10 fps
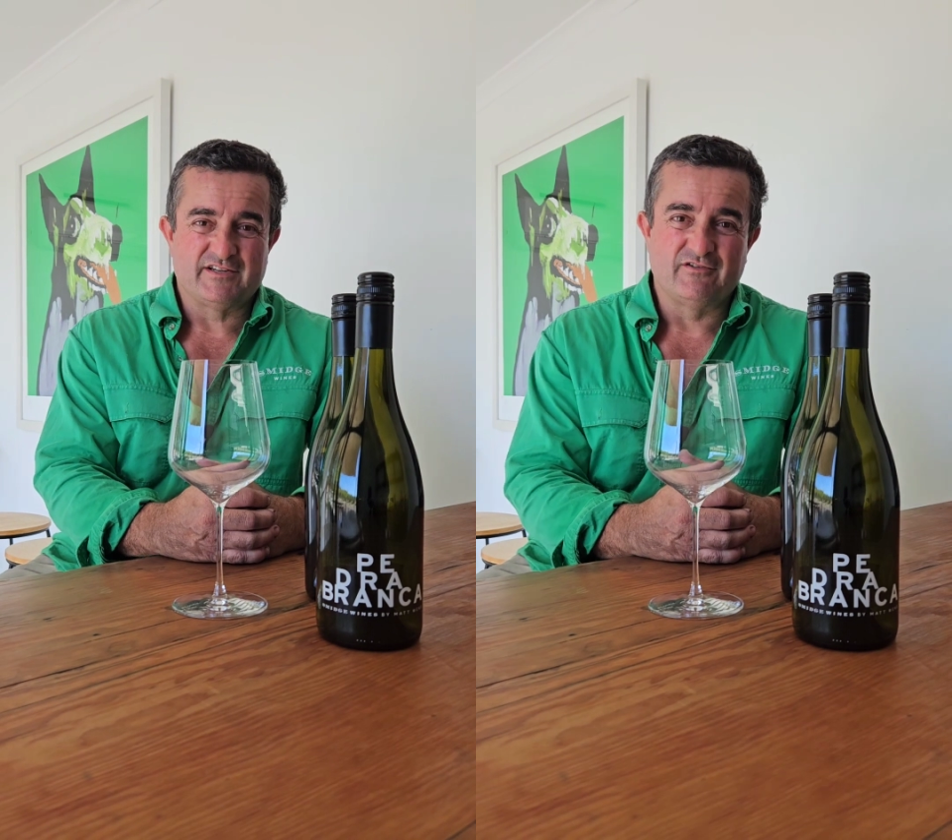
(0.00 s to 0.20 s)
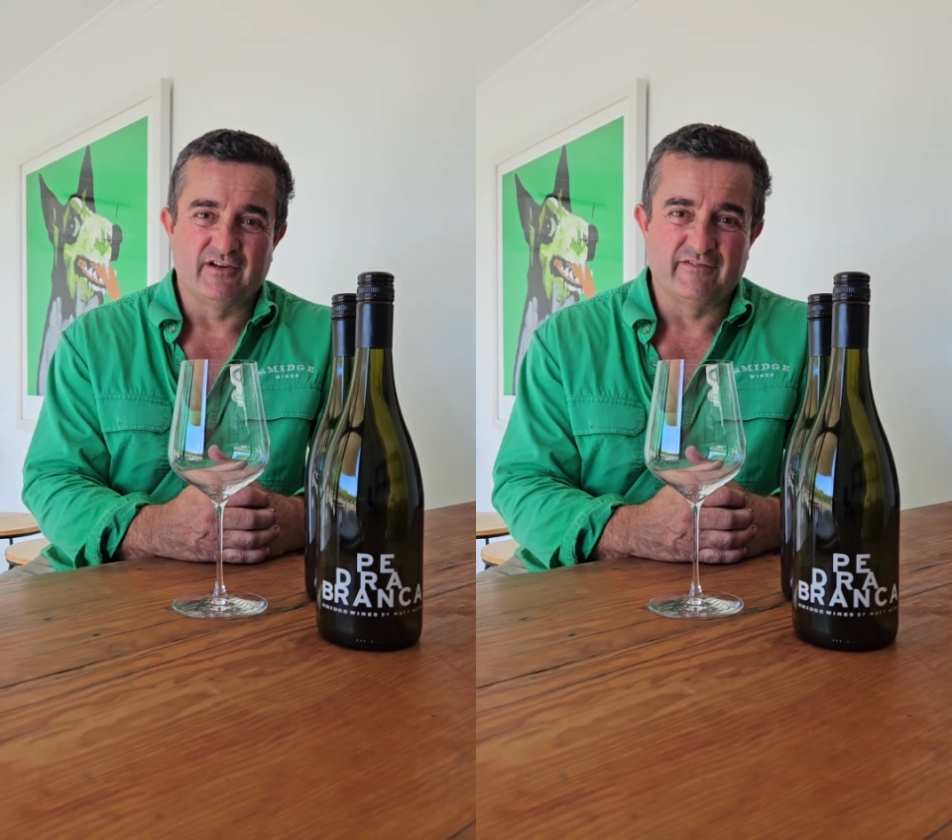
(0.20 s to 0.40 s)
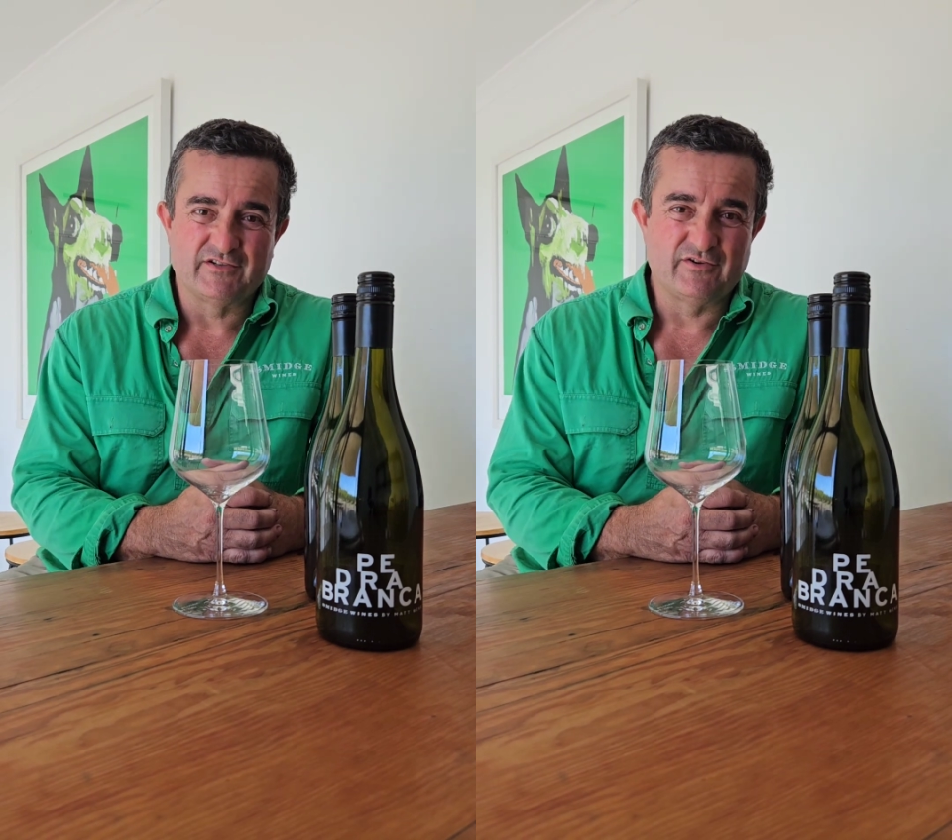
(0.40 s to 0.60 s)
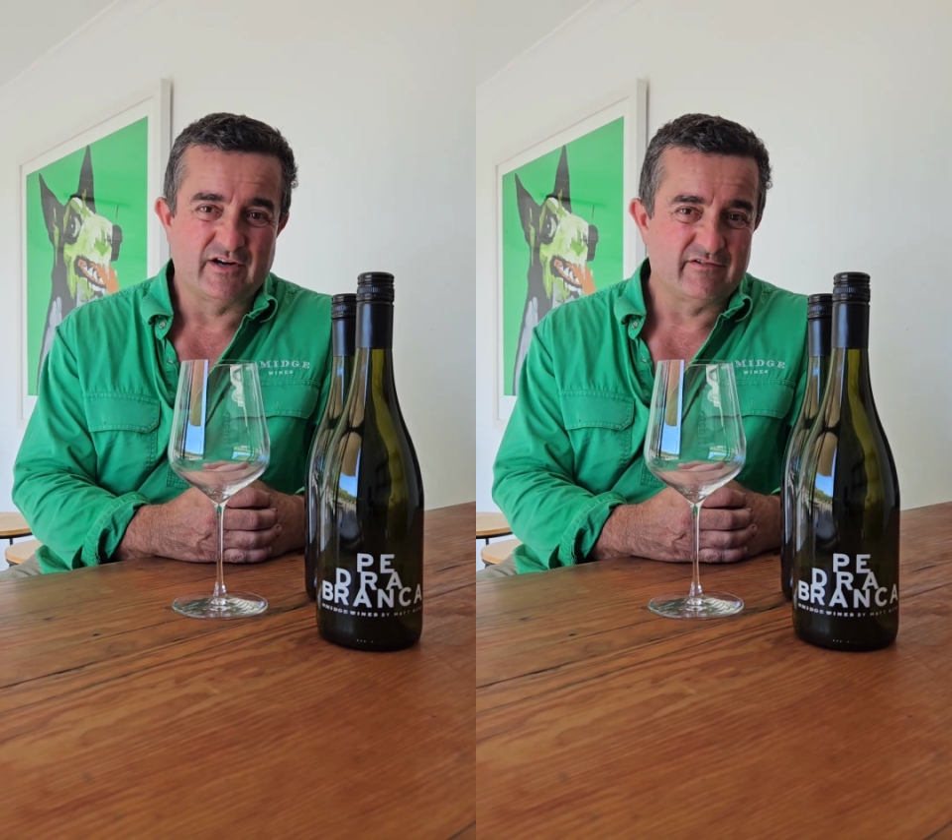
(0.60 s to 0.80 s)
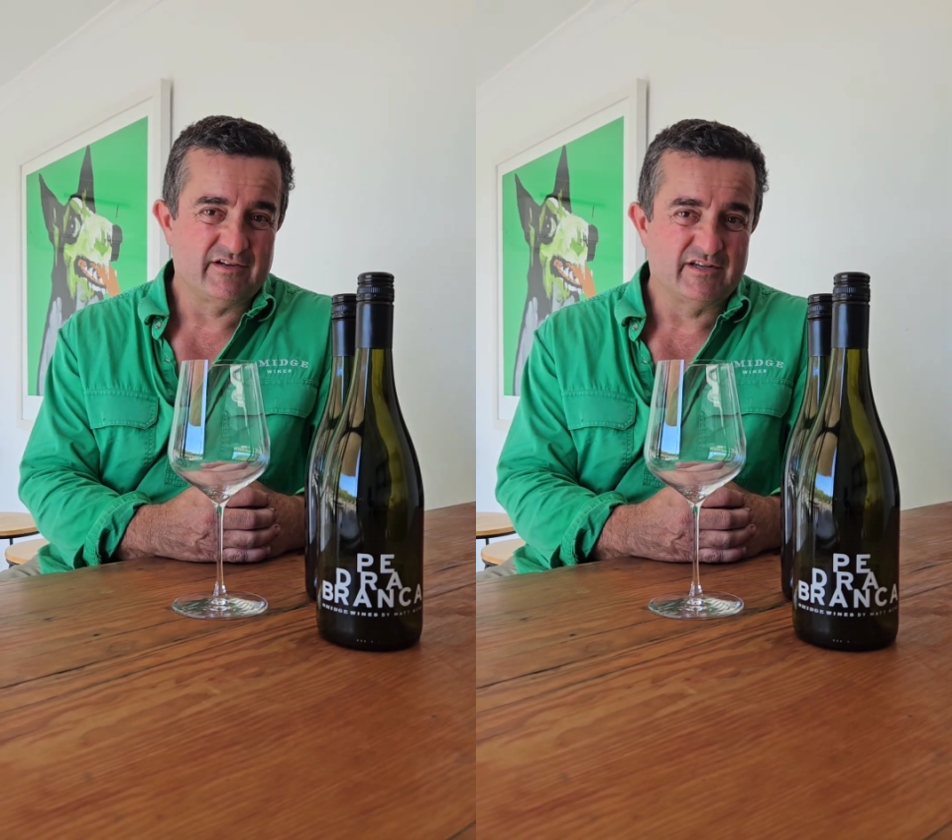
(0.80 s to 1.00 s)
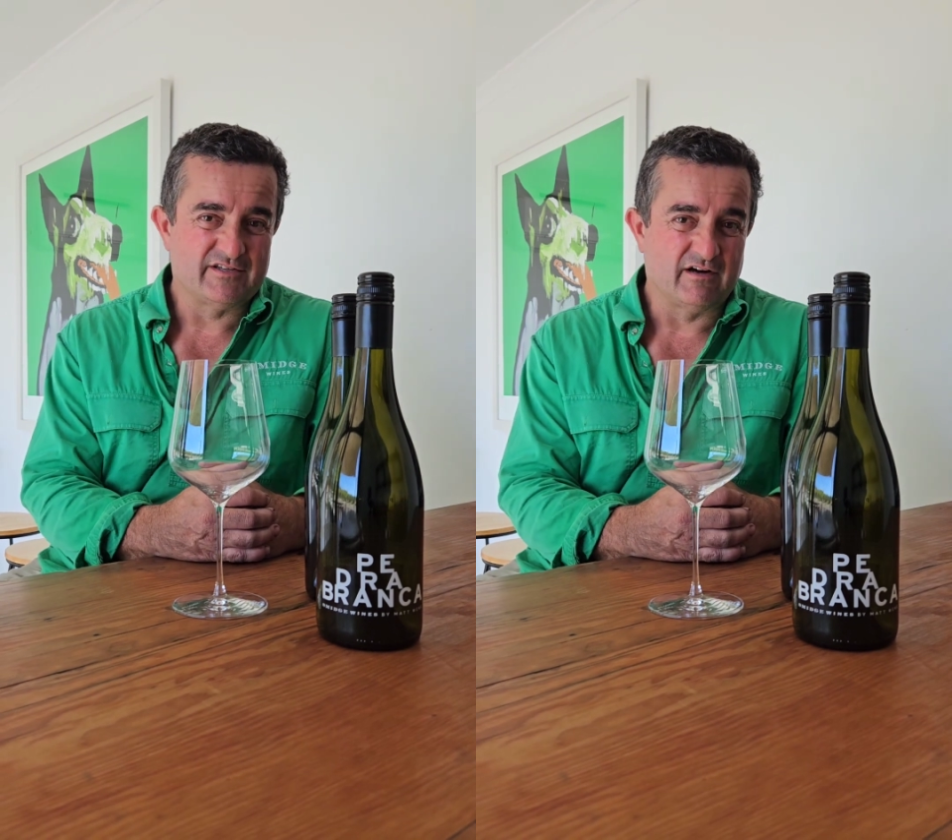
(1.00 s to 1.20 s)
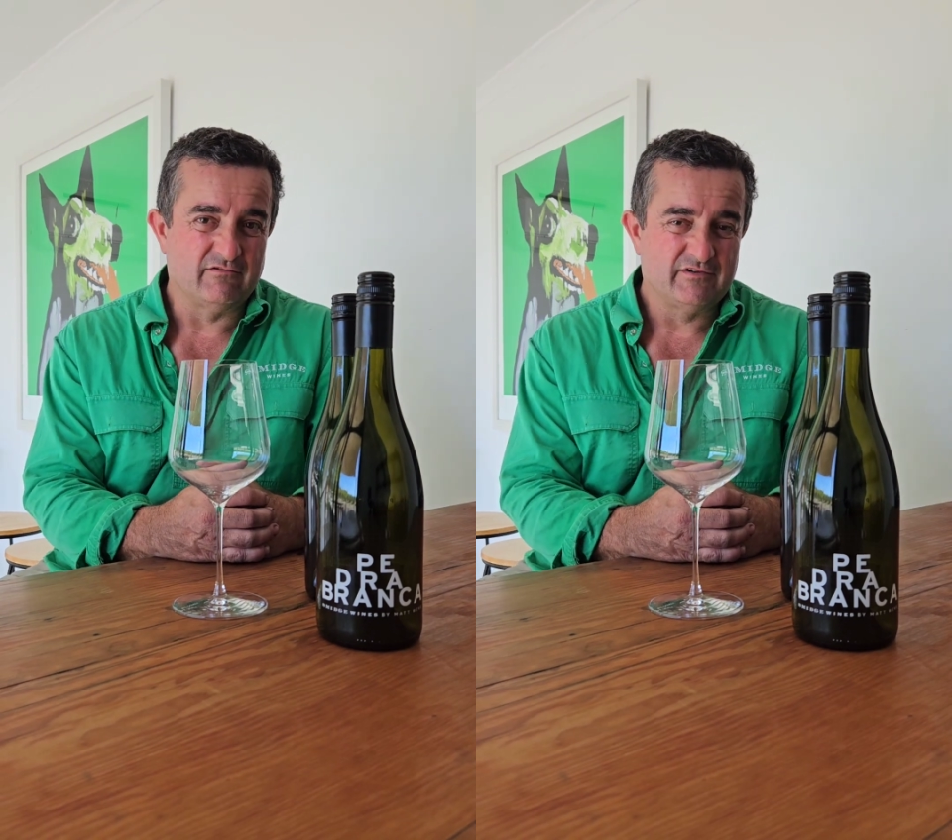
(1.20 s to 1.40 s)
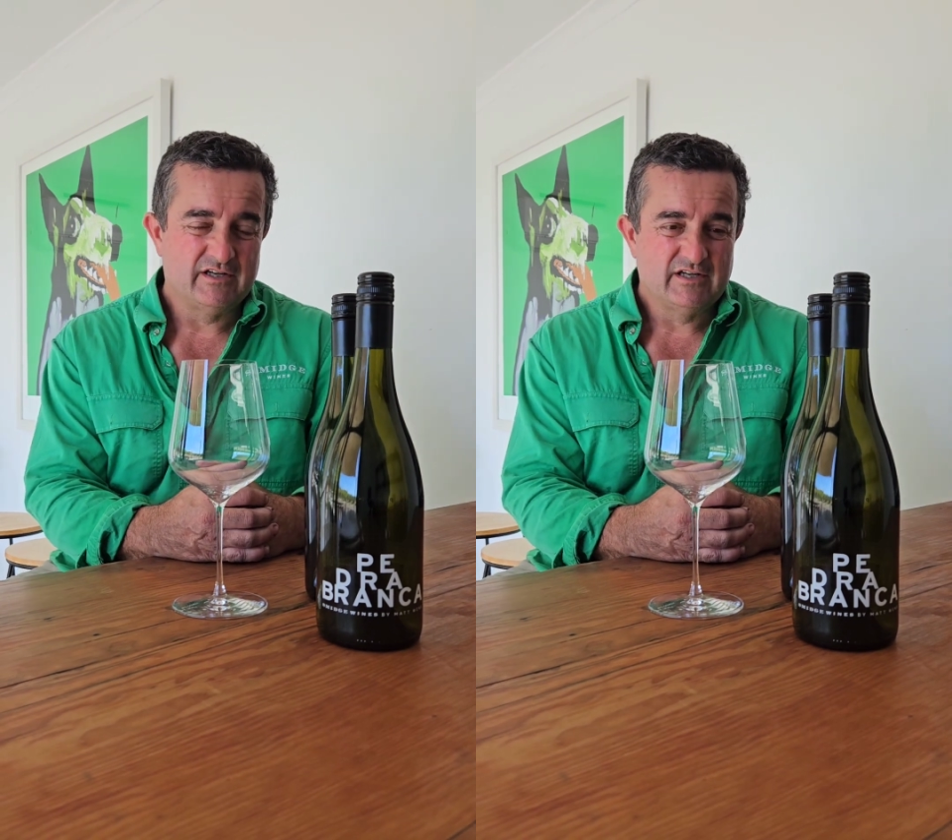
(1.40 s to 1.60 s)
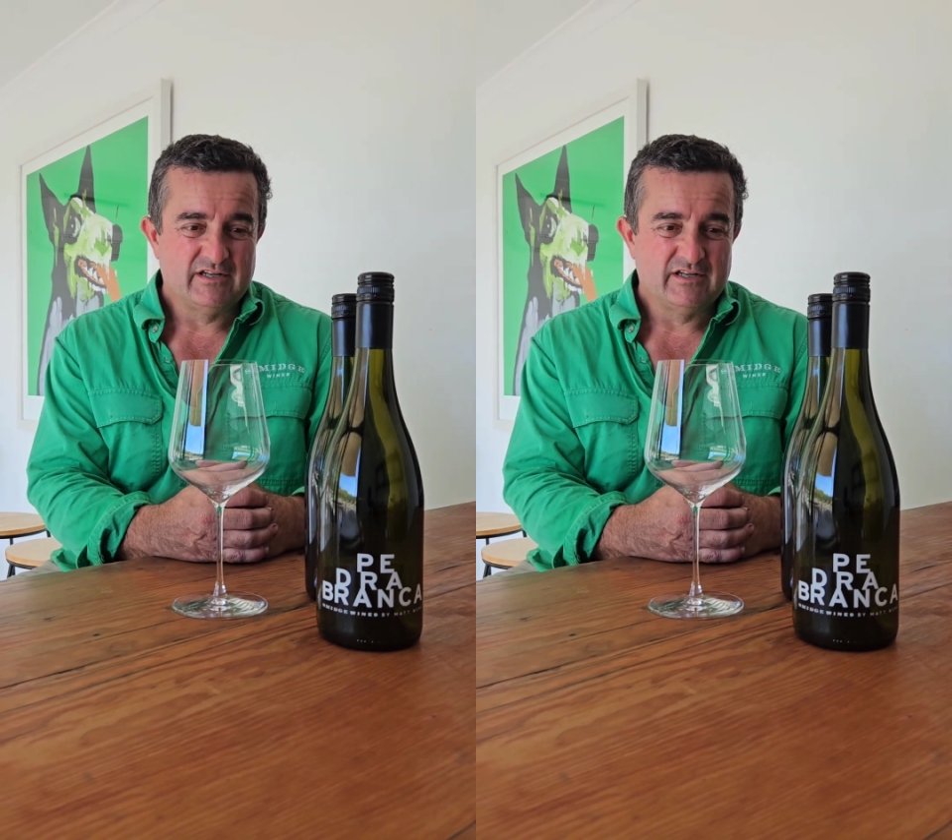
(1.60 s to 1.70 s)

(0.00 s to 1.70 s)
not even 200 years old,